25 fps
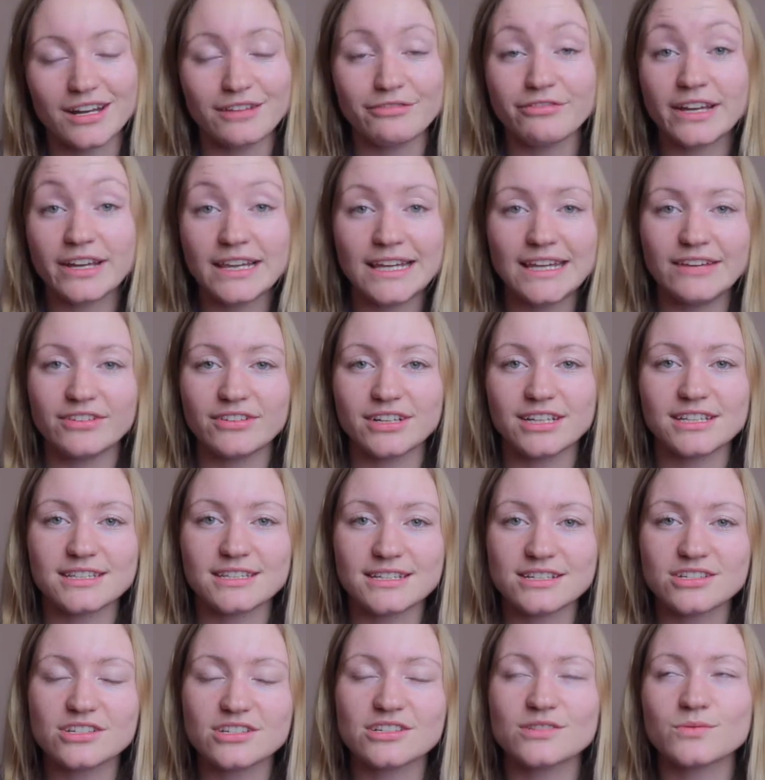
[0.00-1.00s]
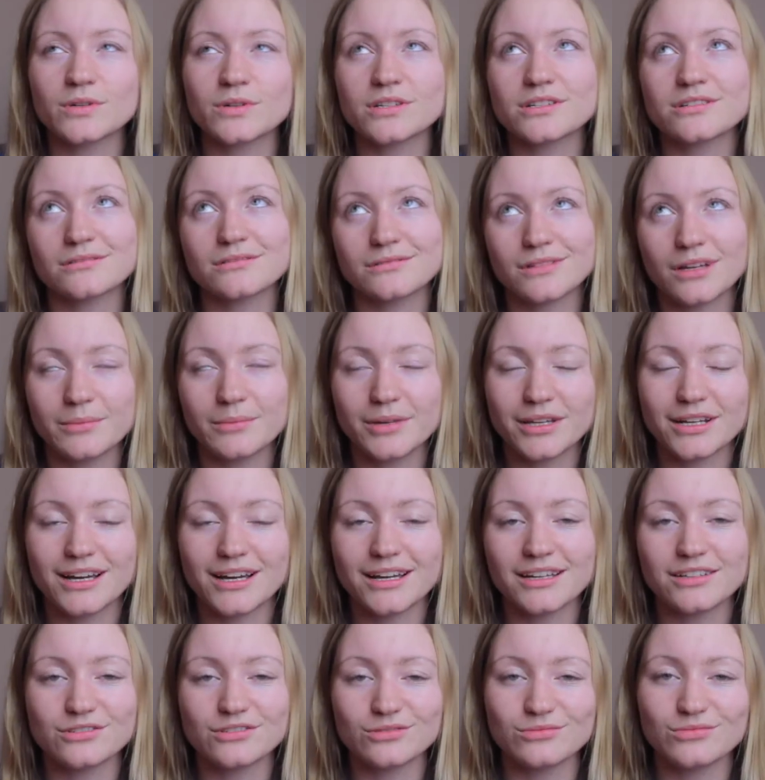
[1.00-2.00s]
If I leave any dishes, which, I mean,
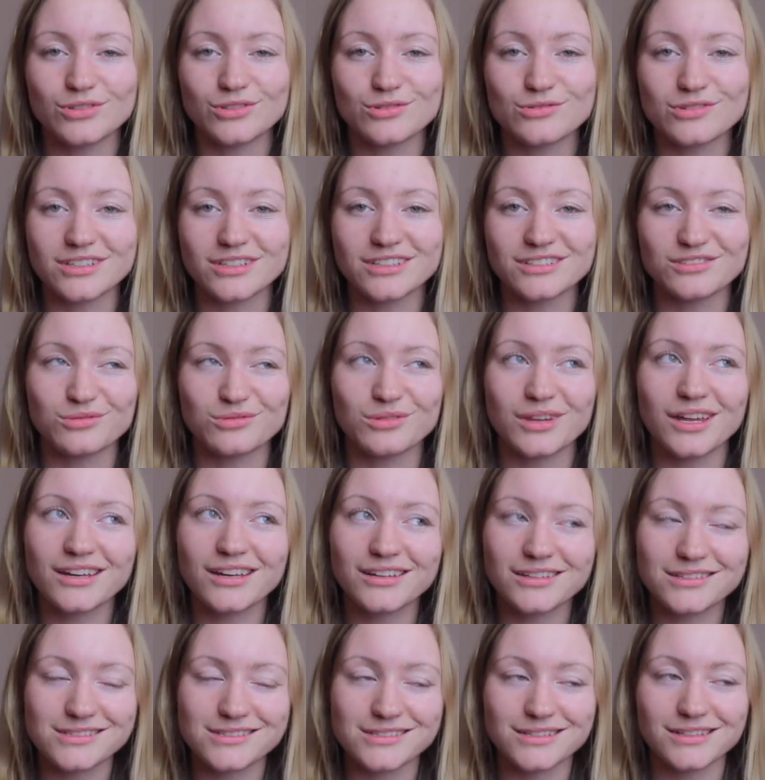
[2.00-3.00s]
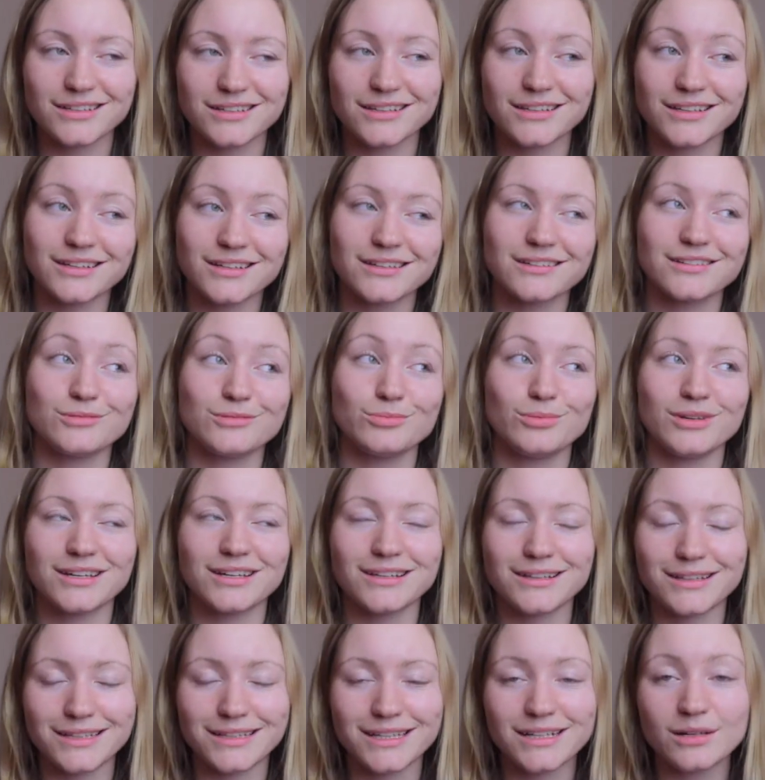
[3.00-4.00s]
I don't usually do that because I like to be
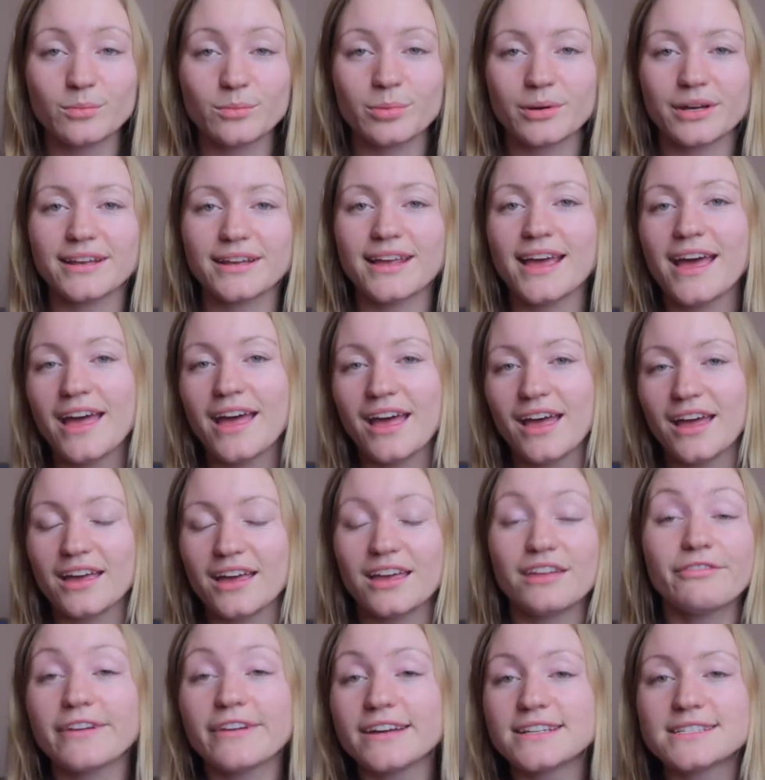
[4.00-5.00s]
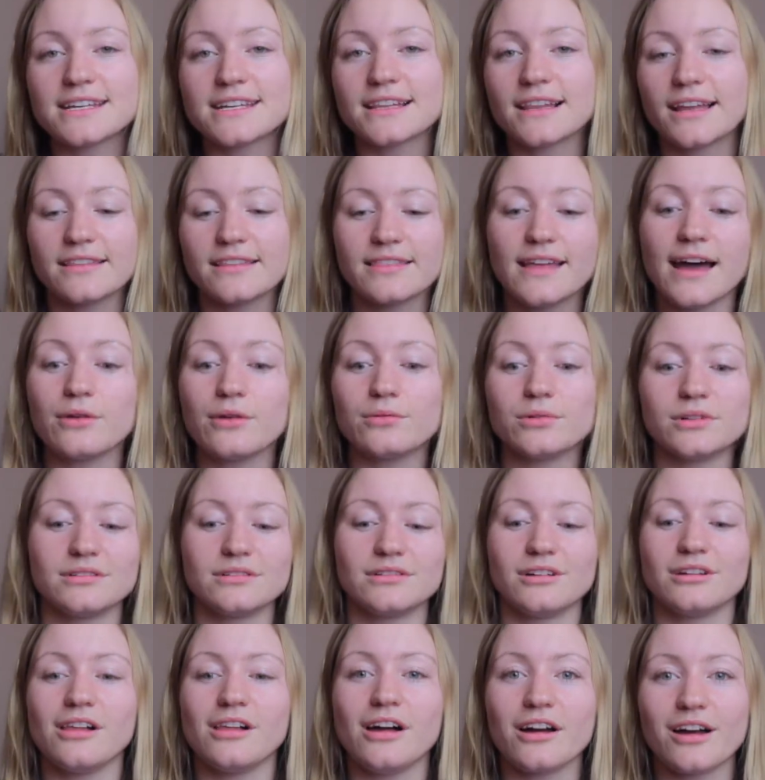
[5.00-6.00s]
clean, but if I did, like, that
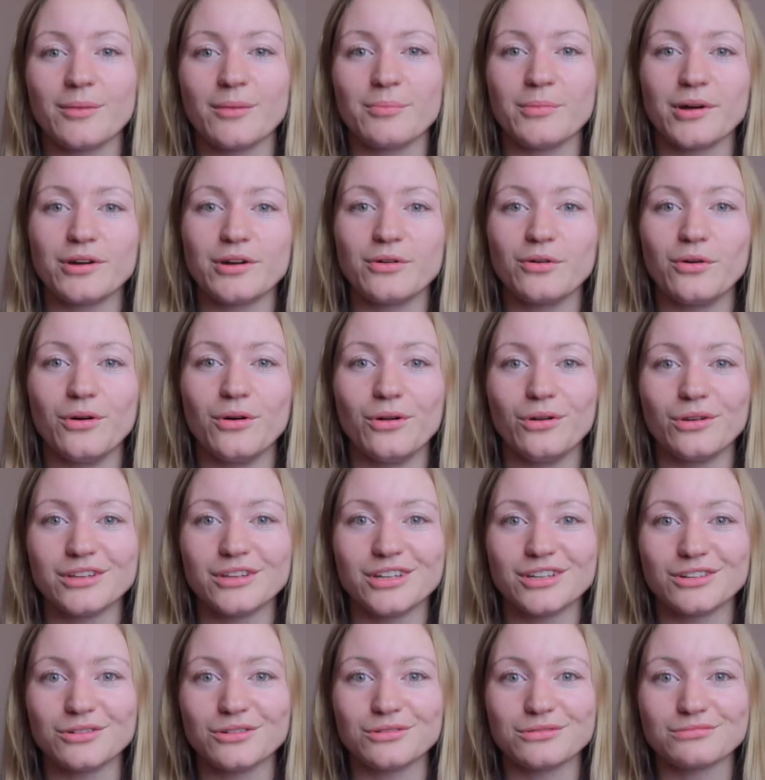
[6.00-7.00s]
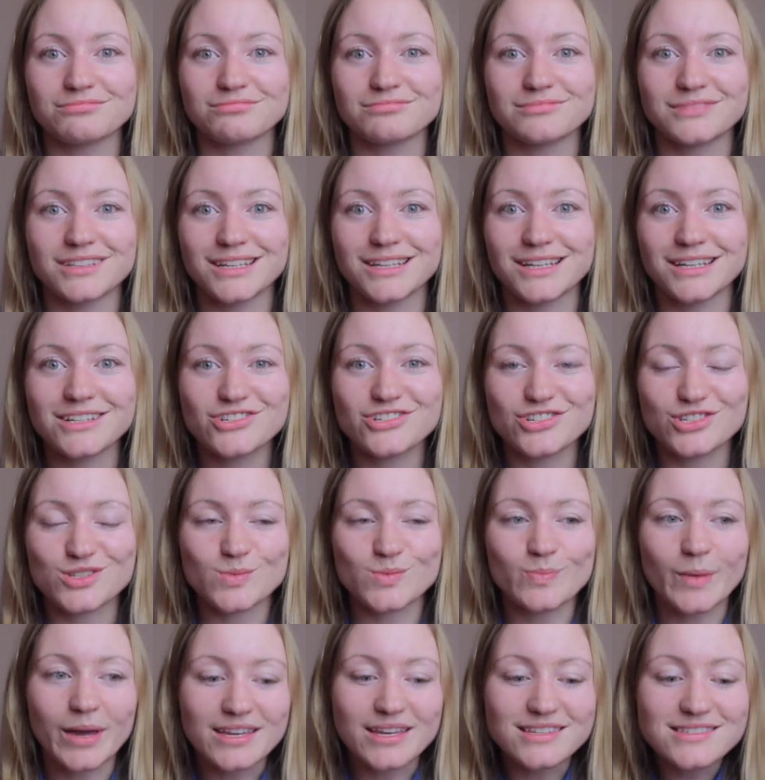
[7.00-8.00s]
would clog up my whole, you know, kitchen
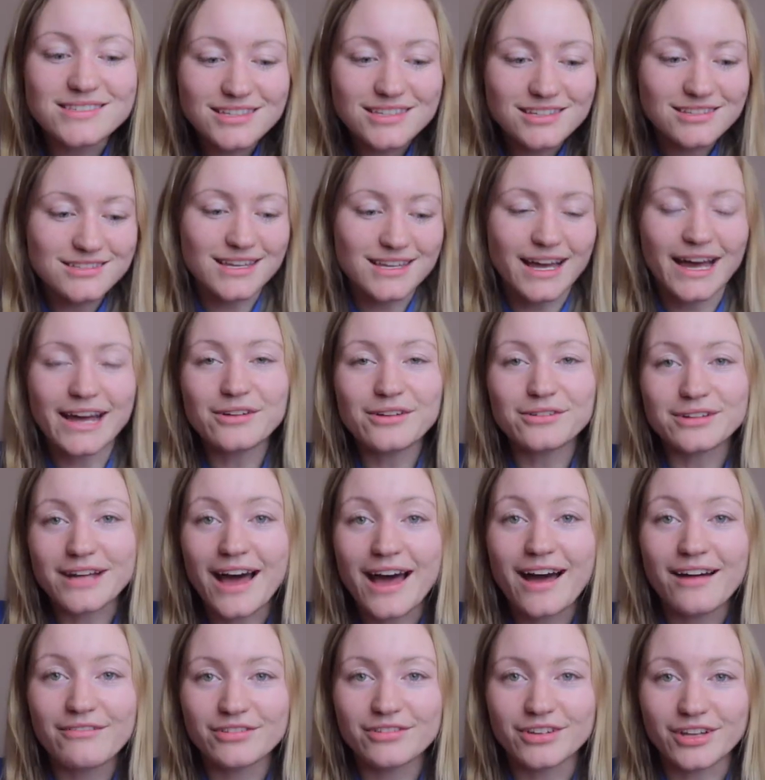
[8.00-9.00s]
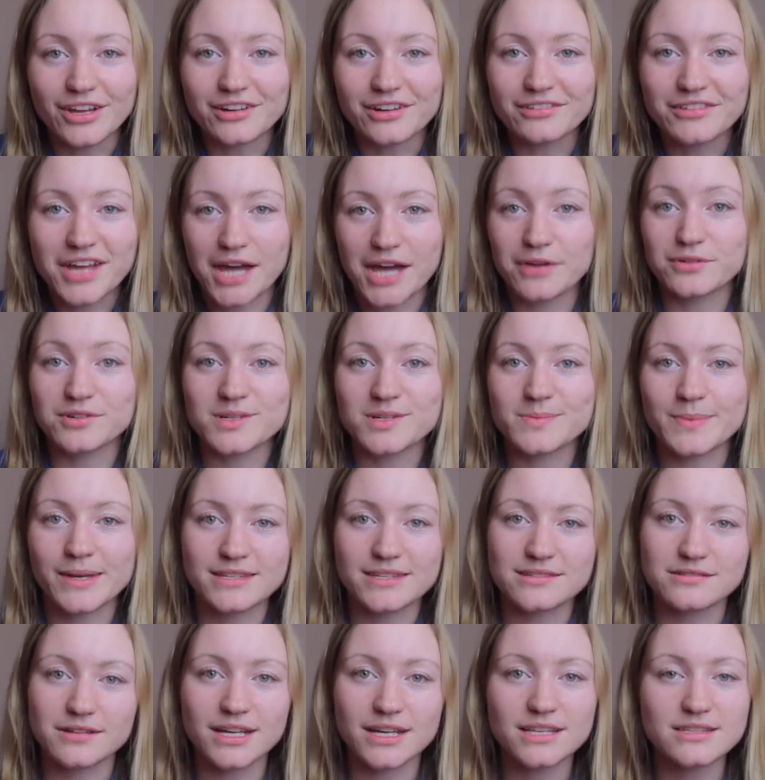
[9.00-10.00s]
space, because I don't have a lot of counter
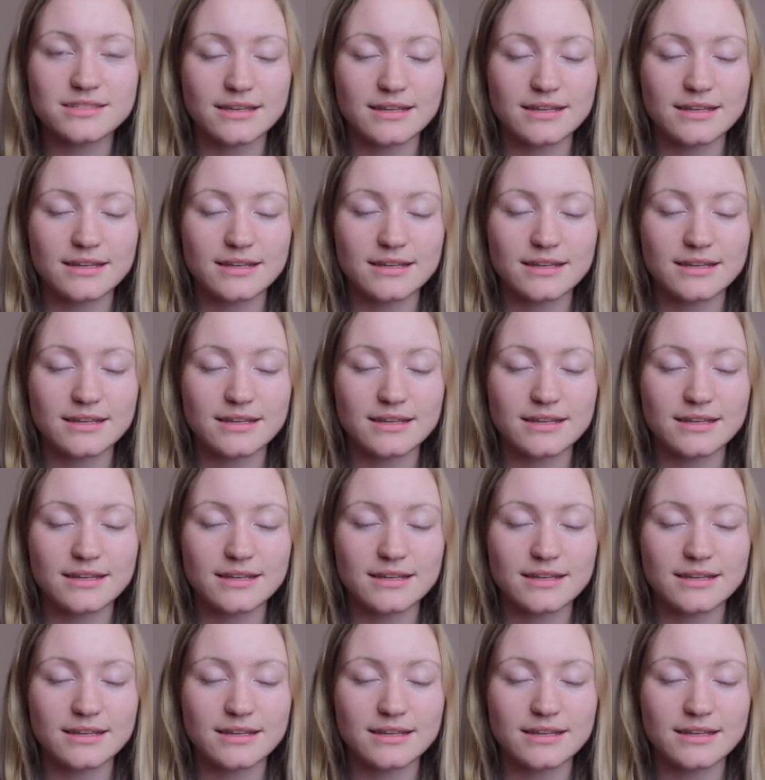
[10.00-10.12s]
space, right?